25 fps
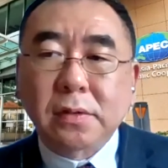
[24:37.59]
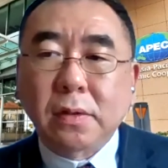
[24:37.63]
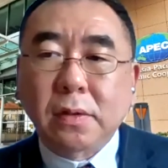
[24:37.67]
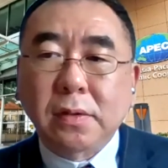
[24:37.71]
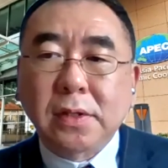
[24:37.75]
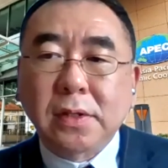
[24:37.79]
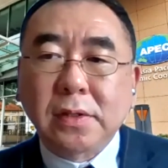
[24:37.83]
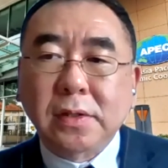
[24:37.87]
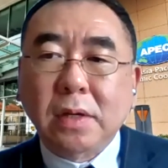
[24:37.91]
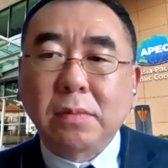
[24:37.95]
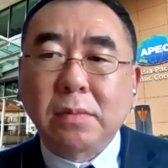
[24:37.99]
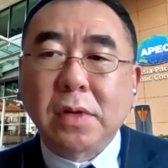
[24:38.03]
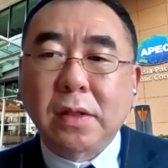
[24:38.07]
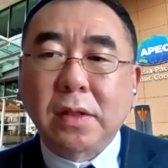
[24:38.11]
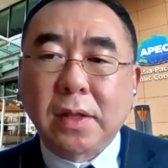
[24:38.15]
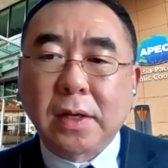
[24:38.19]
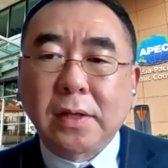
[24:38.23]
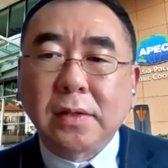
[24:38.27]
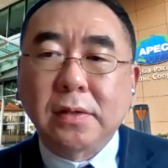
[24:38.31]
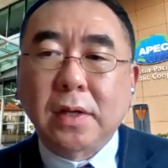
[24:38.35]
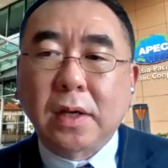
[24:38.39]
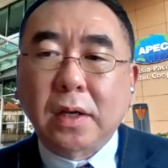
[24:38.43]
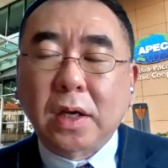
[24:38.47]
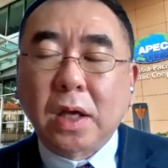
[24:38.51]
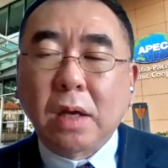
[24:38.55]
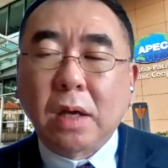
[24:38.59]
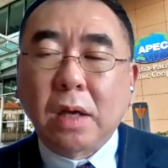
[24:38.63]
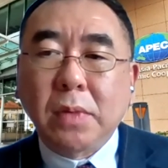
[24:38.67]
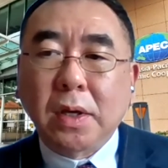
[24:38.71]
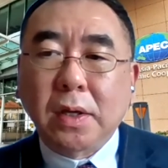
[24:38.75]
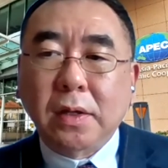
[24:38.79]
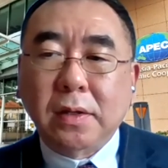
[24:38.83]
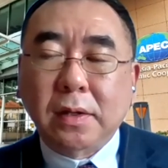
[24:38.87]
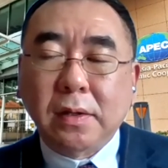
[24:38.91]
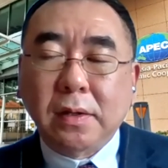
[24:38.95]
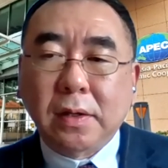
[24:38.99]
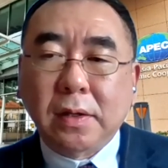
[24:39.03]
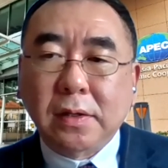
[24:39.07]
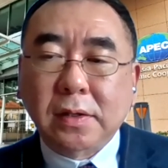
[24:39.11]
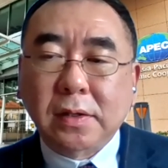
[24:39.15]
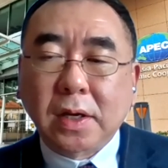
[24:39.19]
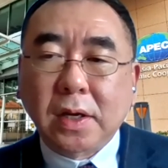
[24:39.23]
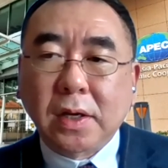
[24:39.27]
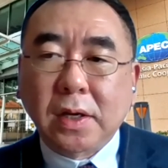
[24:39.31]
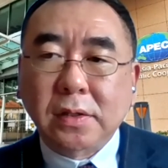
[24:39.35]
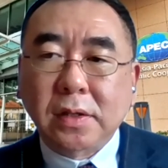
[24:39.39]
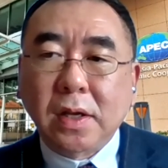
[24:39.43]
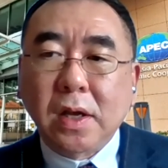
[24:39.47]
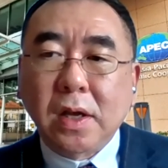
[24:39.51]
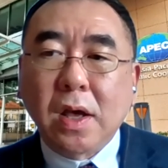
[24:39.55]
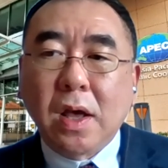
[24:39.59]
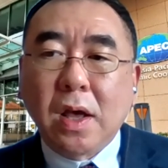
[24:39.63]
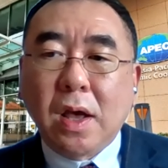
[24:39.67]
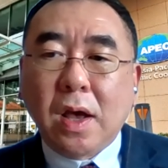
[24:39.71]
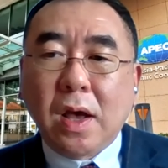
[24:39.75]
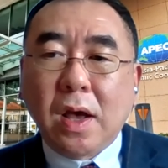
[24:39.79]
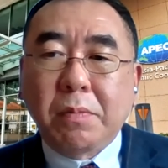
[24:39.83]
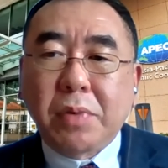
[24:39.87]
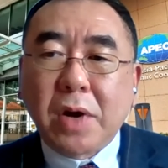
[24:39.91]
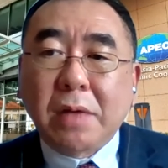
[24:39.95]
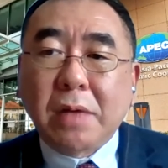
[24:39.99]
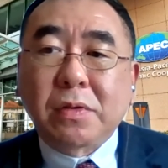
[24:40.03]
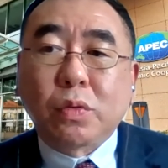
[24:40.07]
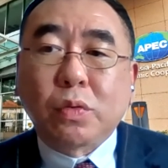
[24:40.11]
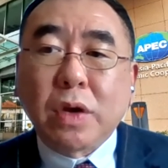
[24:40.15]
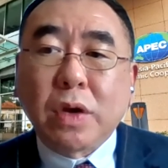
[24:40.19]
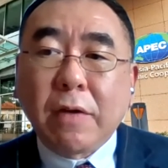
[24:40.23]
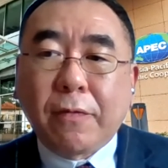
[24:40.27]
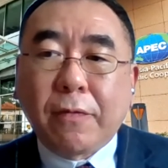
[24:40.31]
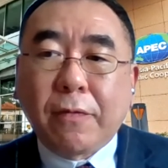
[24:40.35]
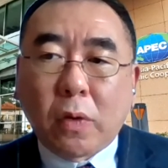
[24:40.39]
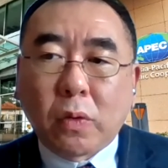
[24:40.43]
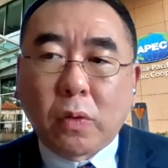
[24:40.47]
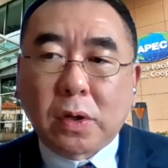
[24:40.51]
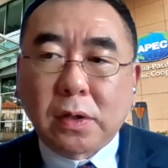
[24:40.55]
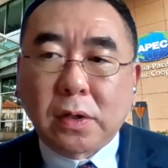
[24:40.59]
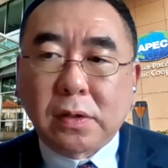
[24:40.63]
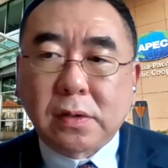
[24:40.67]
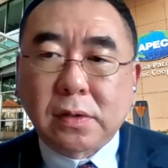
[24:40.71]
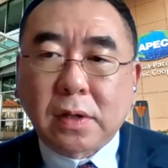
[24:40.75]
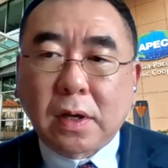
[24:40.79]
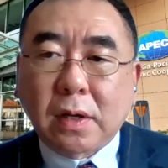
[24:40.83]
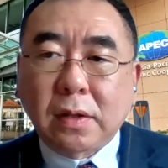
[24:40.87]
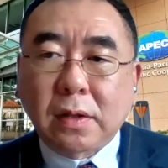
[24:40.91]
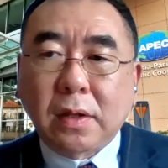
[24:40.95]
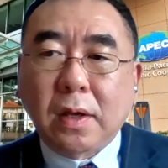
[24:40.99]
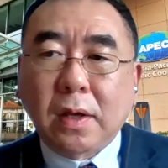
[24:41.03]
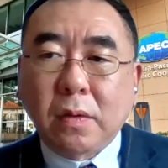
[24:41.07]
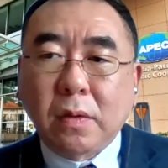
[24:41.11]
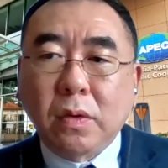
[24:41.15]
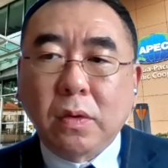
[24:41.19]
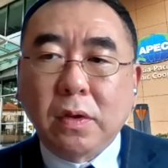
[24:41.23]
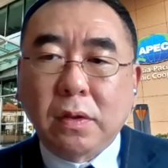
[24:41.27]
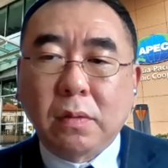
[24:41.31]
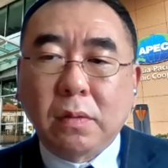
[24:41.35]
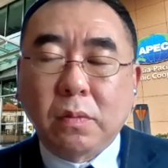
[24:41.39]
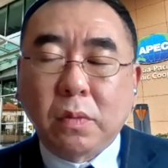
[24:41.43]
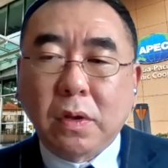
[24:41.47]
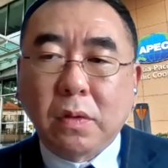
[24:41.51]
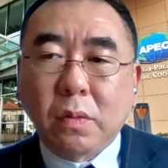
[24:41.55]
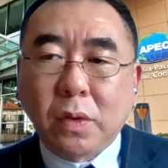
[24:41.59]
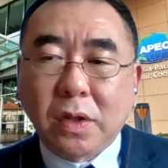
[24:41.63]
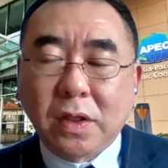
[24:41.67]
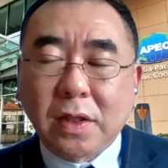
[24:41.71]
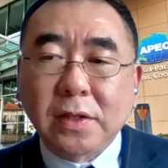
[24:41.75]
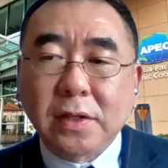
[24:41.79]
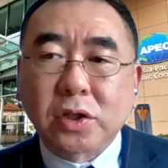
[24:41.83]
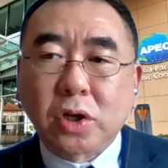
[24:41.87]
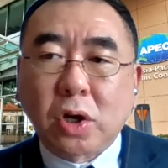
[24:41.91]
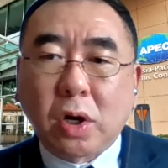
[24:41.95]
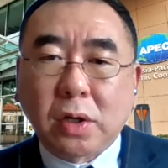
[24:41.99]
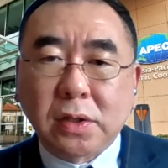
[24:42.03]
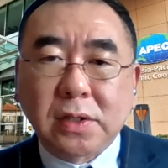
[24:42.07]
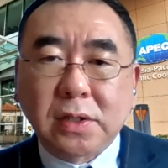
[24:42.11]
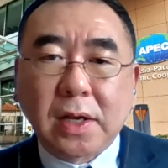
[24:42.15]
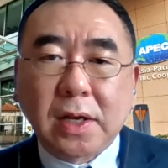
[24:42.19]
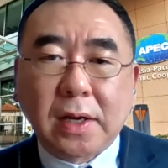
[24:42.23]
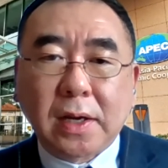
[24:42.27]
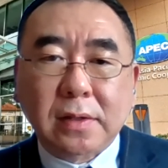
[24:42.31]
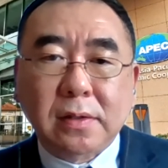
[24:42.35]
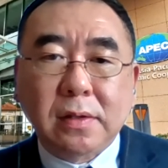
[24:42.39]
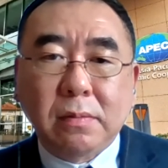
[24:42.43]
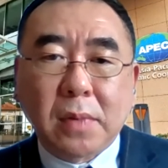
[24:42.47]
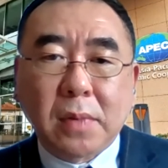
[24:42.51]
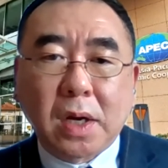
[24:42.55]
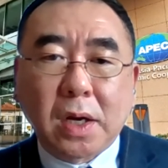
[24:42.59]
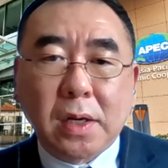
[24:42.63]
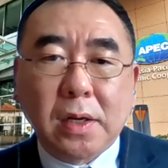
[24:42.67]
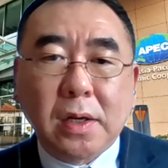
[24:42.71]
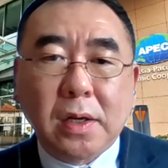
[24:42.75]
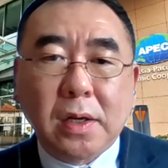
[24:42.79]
So these are some of the things that can be discussed and perhaps refocused, I think, with its context in mind.